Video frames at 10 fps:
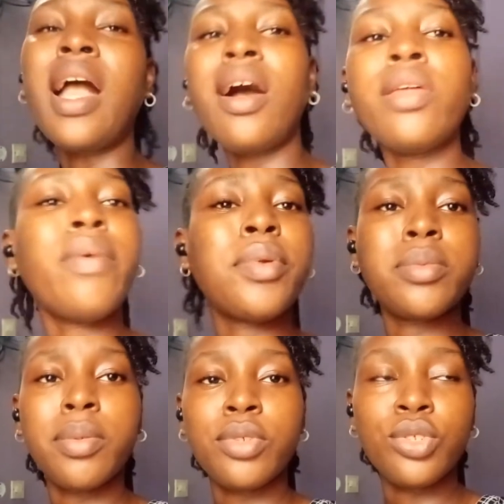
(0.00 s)
I don't know if I'm going
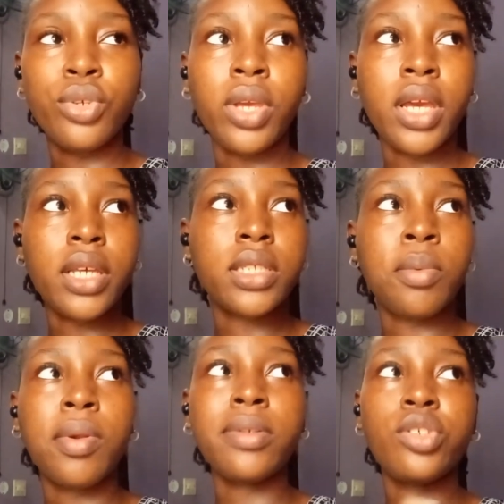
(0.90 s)
to be able to show you guys.
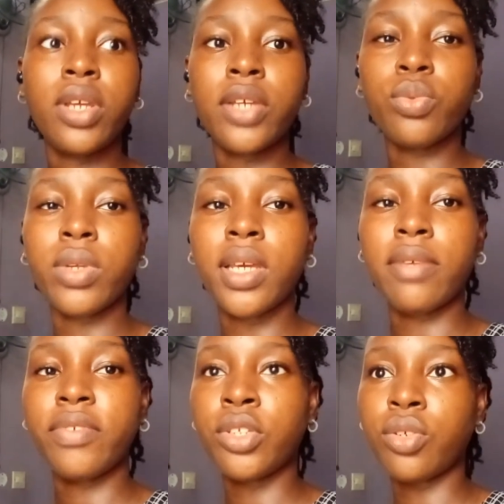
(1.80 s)
I'll probably show you guys when I
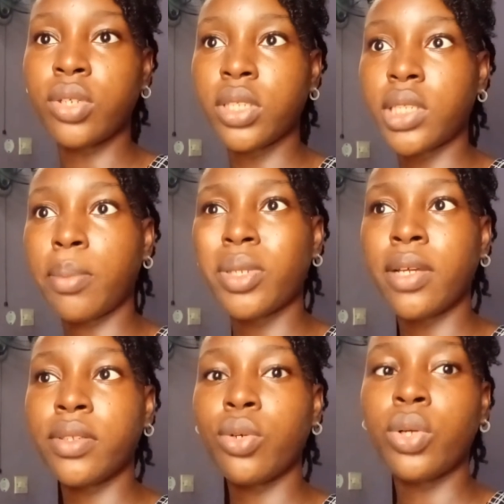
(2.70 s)
finish cutting, because I'm going
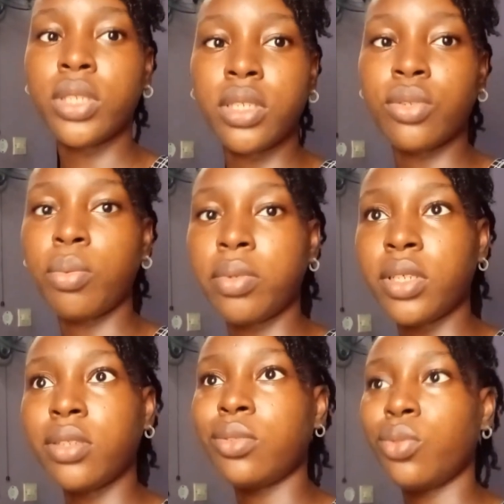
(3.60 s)
to have to cut it,
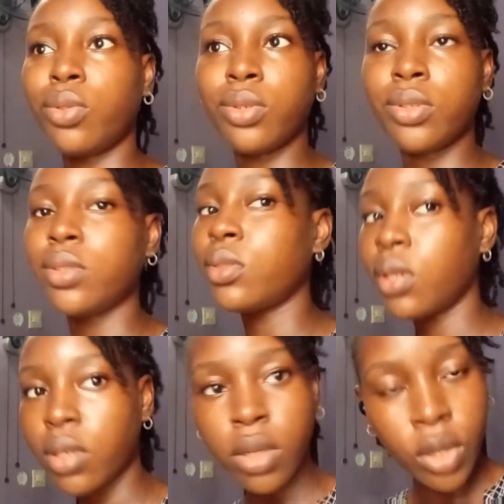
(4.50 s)
open it, all those
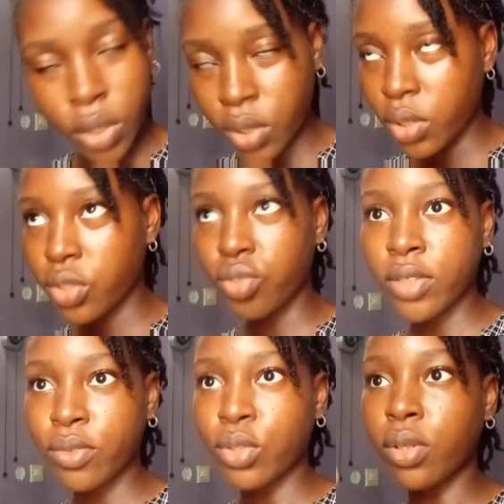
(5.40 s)

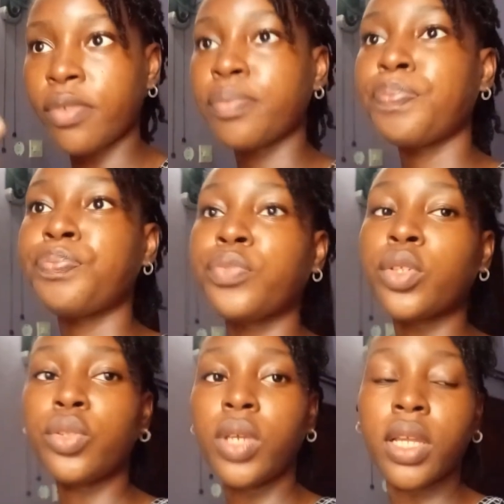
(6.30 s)
stressful stuff.
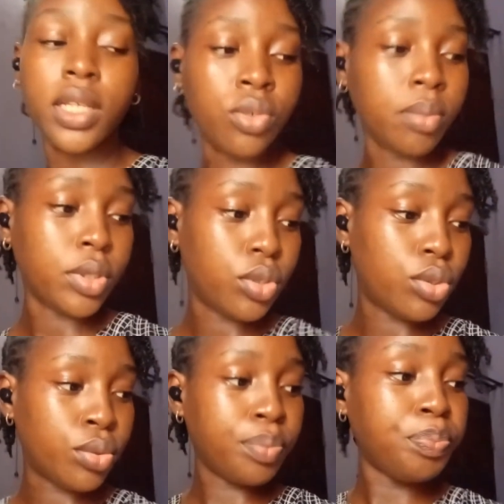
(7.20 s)
So yeah, that's what I'm going to
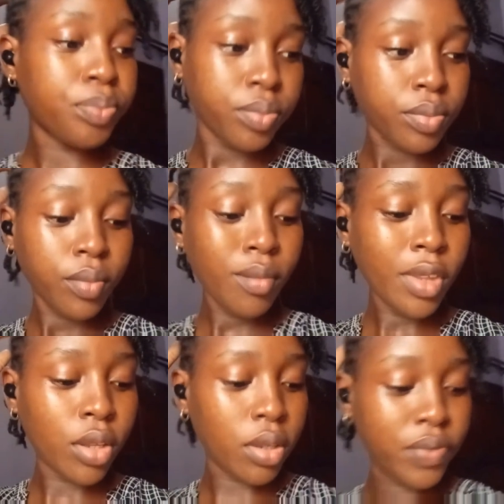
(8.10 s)
do.
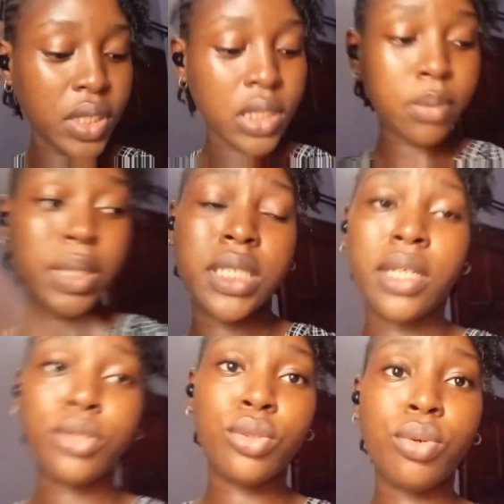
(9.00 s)
Well, first is my
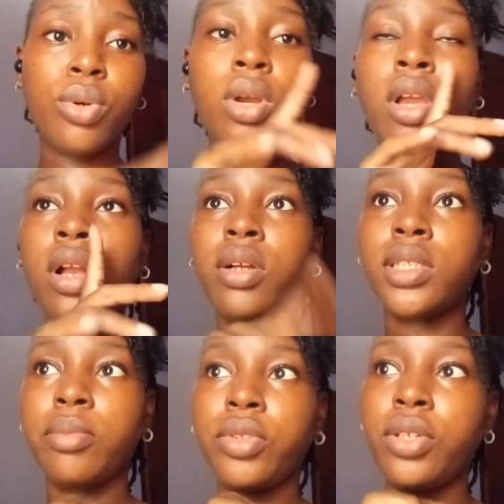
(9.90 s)
snacks though,
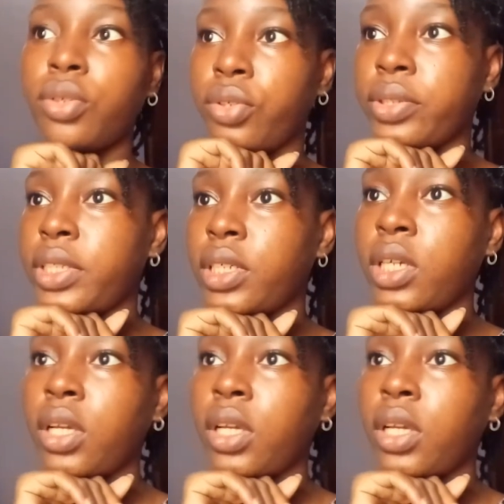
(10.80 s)
because I'm really hungry.